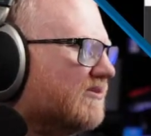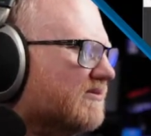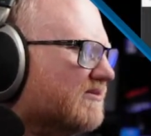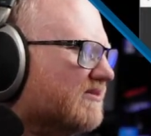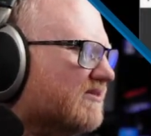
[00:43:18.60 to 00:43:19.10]
Oh,
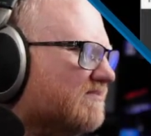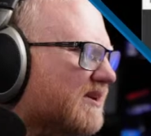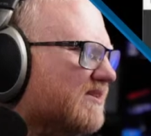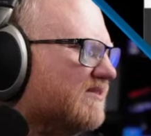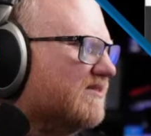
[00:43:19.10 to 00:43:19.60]
is there a
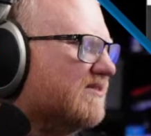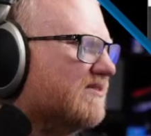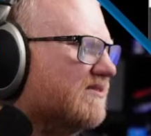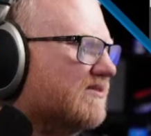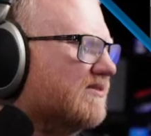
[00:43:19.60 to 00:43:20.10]

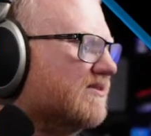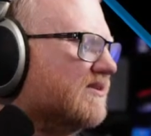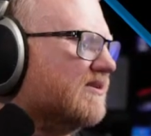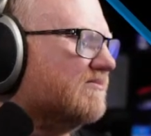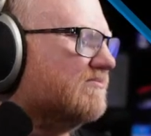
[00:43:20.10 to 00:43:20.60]
space?
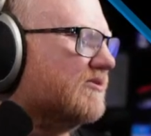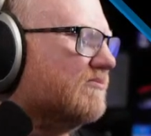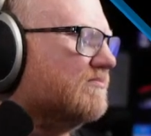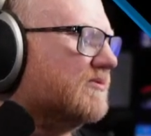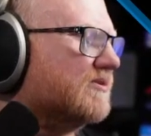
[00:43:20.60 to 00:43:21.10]

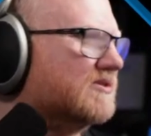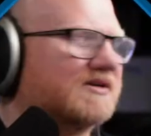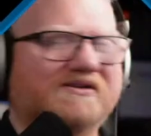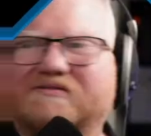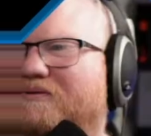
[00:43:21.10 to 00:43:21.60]
Nope, there's not a